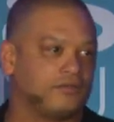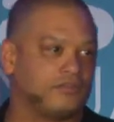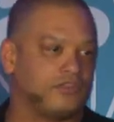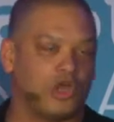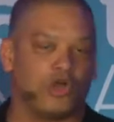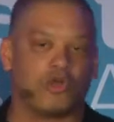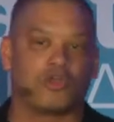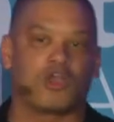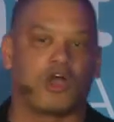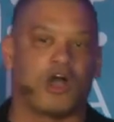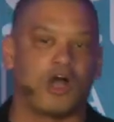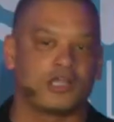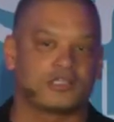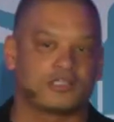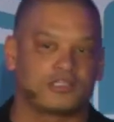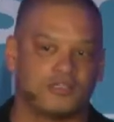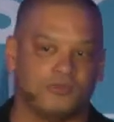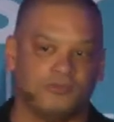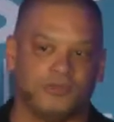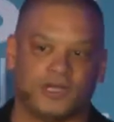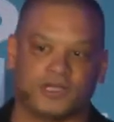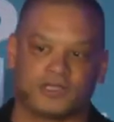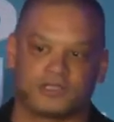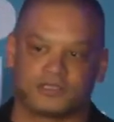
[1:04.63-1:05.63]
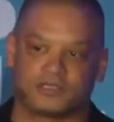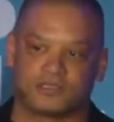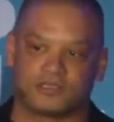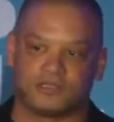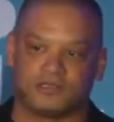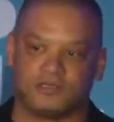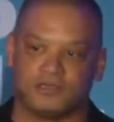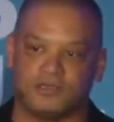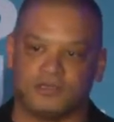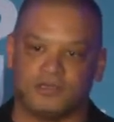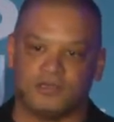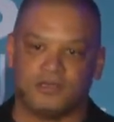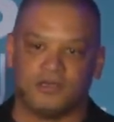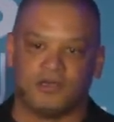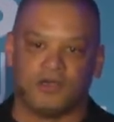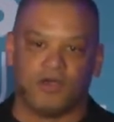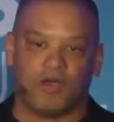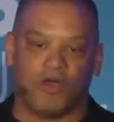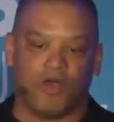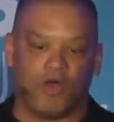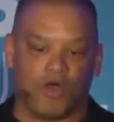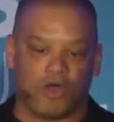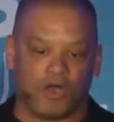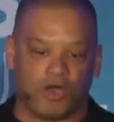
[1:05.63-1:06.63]
don't cost too much
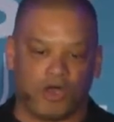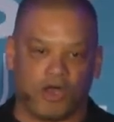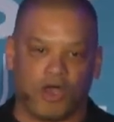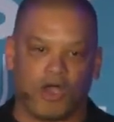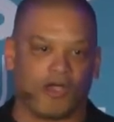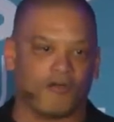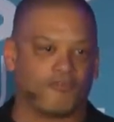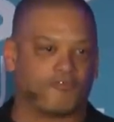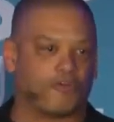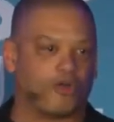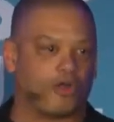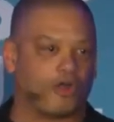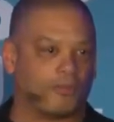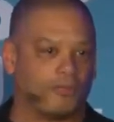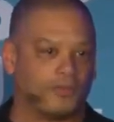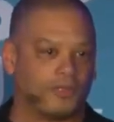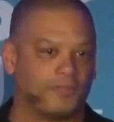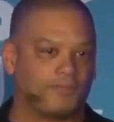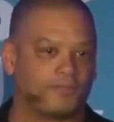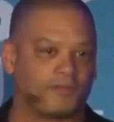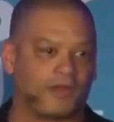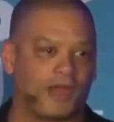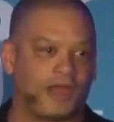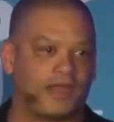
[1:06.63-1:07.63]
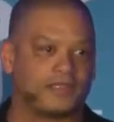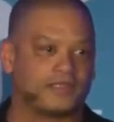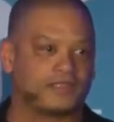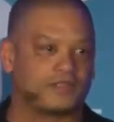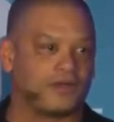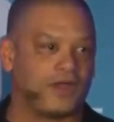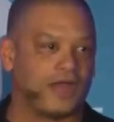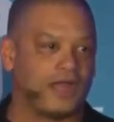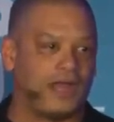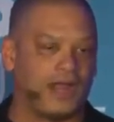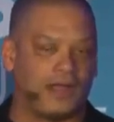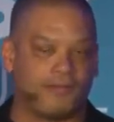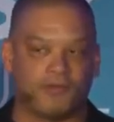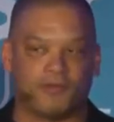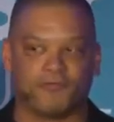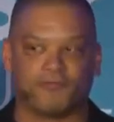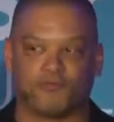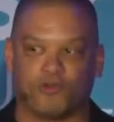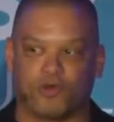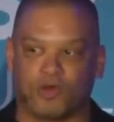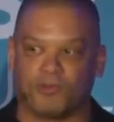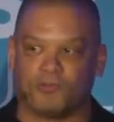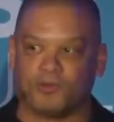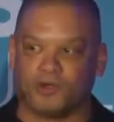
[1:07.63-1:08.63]
or are affordably priced, right? I'm a
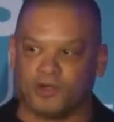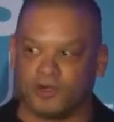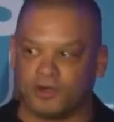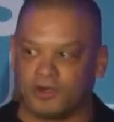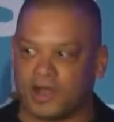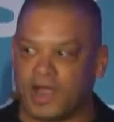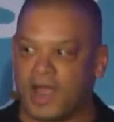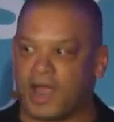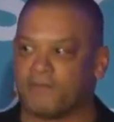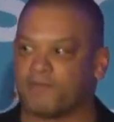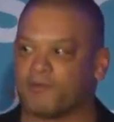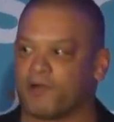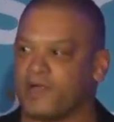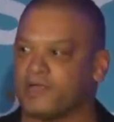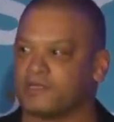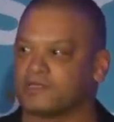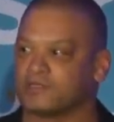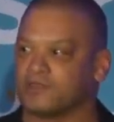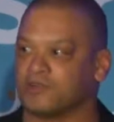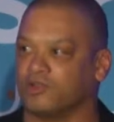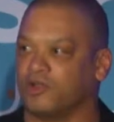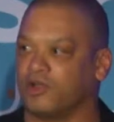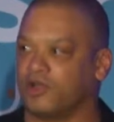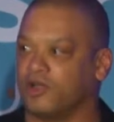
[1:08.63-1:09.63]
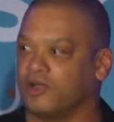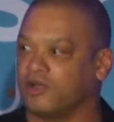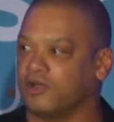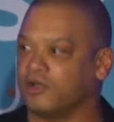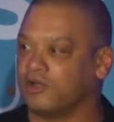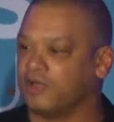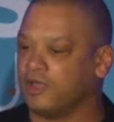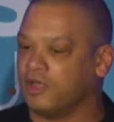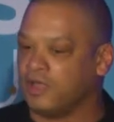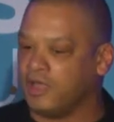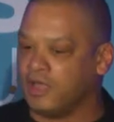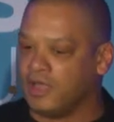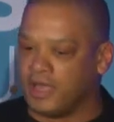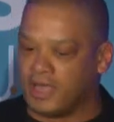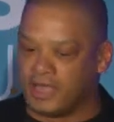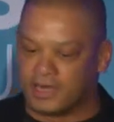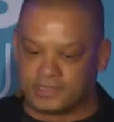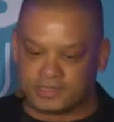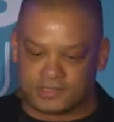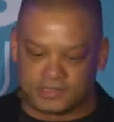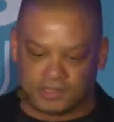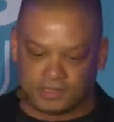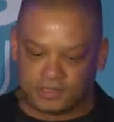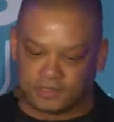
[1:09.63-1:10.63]
former high priced lawyer at
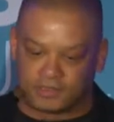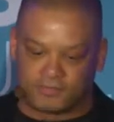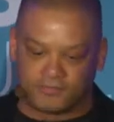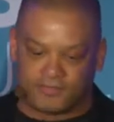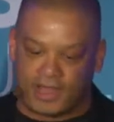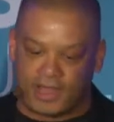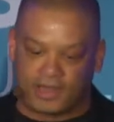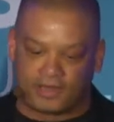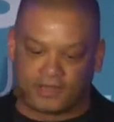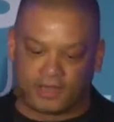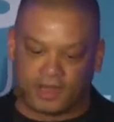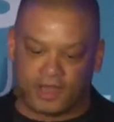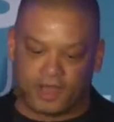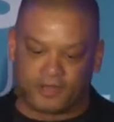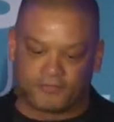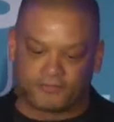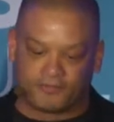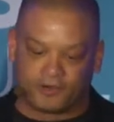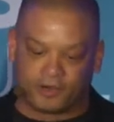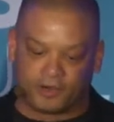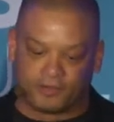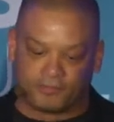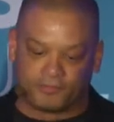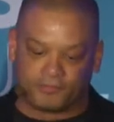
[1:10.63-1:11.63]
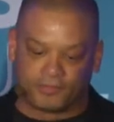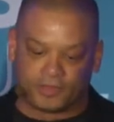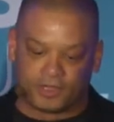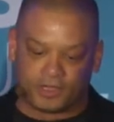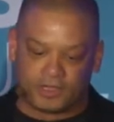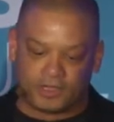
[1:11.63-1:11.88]
a Silicon Valley law firm.